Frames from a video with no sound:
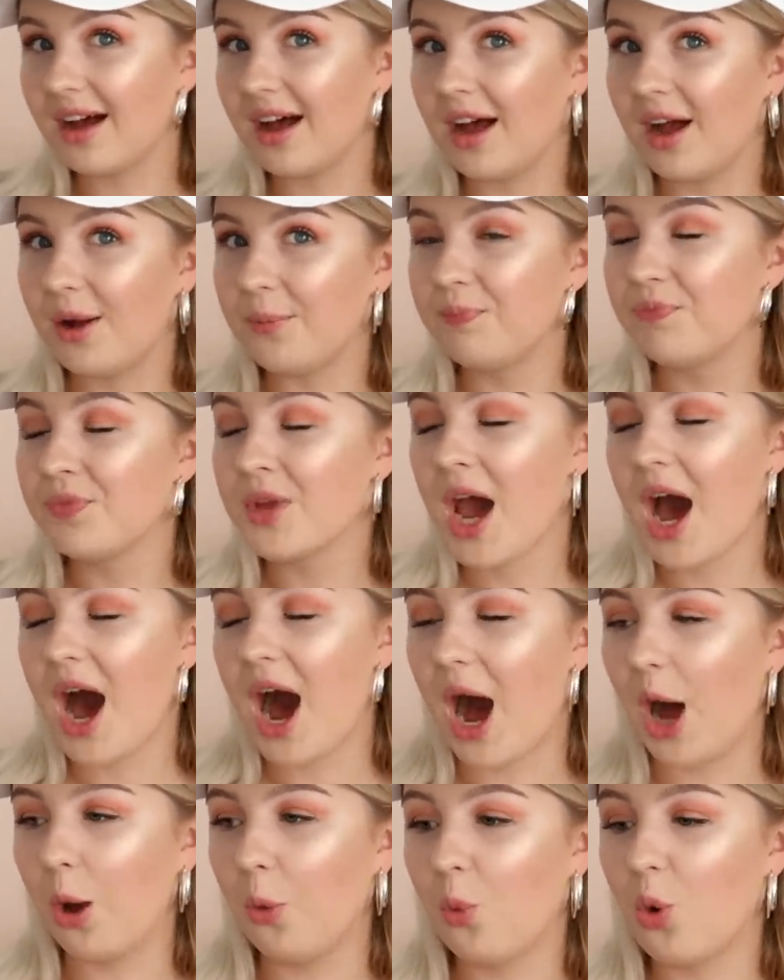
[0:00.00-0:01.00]

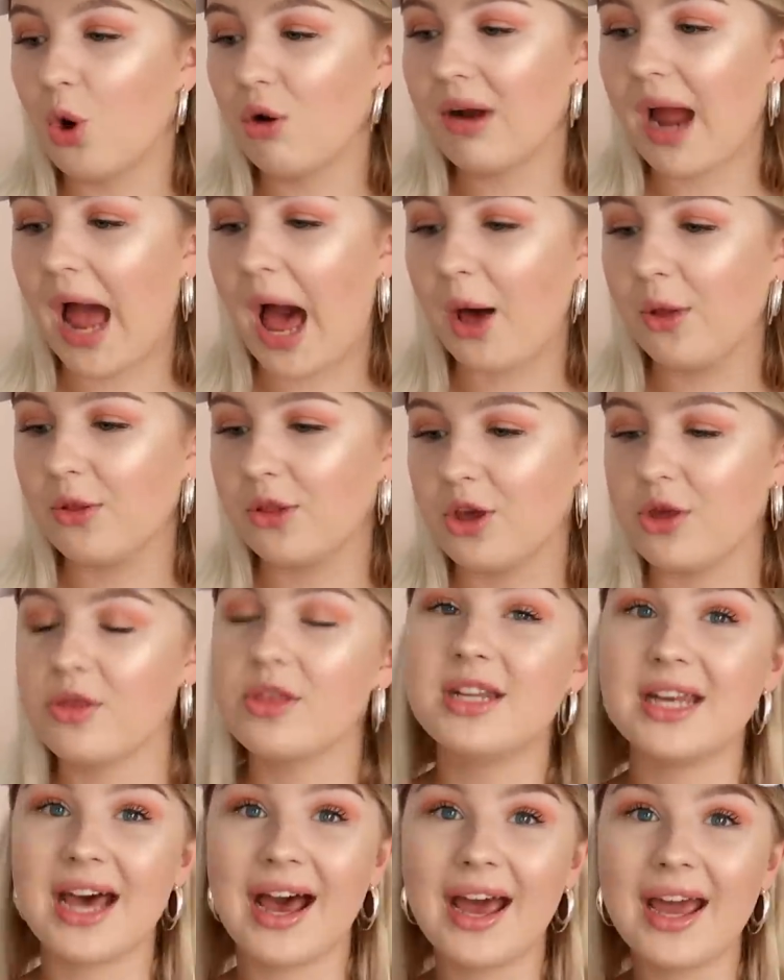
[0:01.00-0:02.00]
I wore it out the
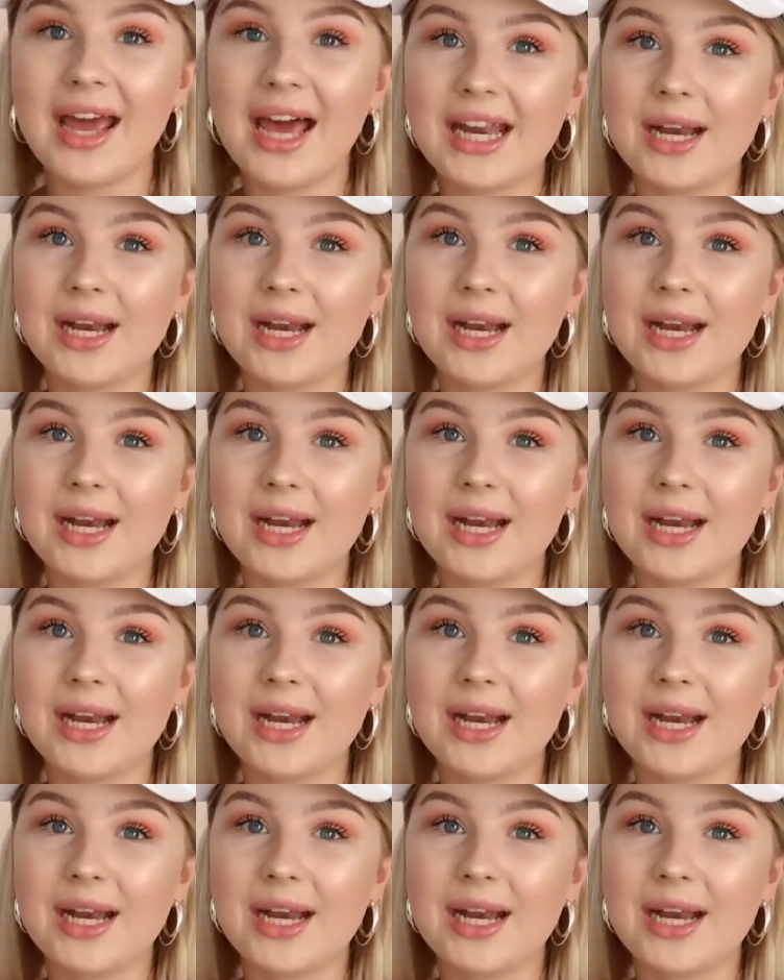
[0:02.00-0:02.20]
other day,